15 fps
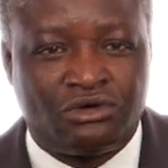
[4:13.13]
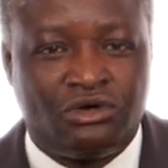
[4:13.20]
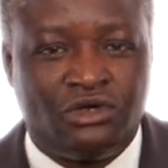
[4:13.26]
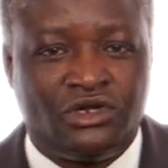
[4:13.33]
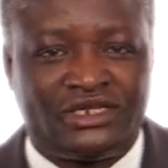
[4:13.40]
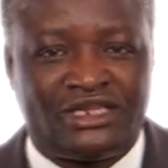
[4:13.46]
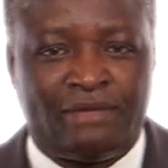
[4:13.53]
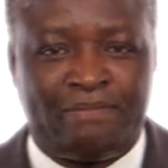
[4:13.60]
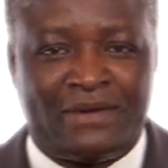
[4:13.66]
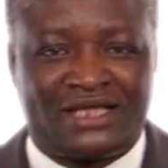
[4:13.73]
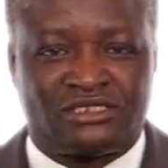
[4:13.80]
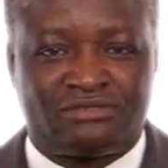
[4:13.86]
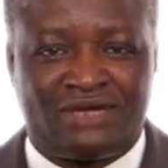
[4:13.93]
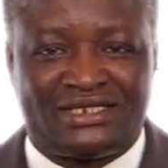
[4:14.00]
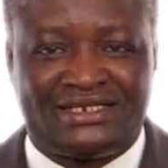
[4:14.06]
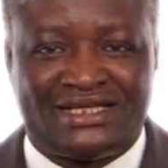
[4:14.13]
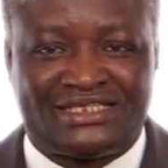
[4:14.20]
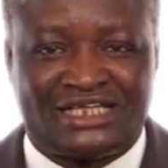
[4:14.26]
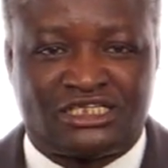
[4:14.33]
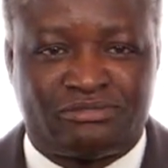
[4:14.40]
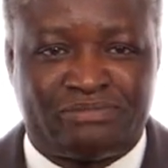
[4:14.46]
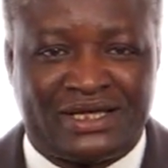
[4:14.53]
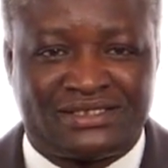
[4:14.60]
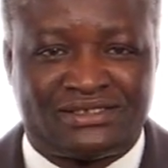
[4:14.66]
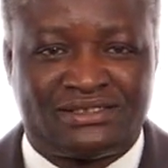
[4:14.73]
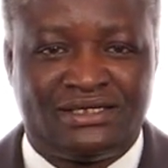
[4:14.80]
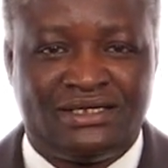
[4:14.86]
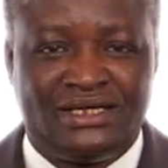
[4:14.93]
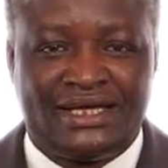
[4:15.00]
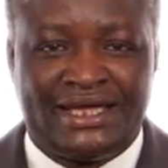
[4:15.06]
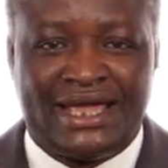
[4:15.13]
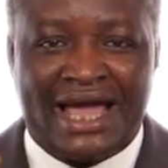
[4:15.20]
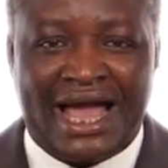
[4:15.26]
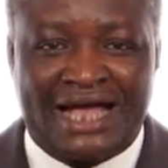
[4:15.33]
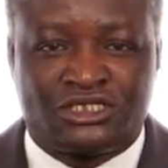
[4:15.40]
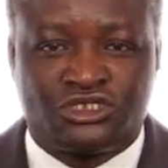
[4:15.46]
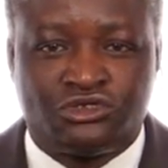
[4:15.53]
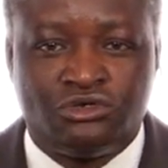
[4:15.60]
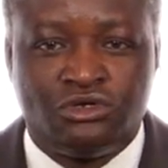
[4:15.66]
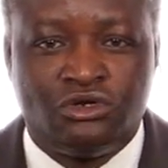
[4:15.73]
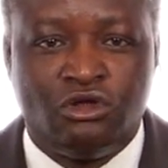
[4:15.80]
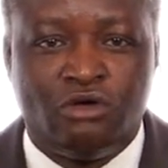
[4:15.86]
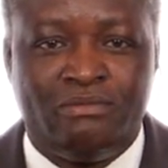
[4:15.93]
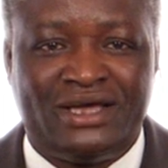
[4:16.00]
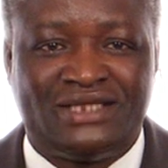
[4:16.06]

and maintain natural processes in the whole landscape.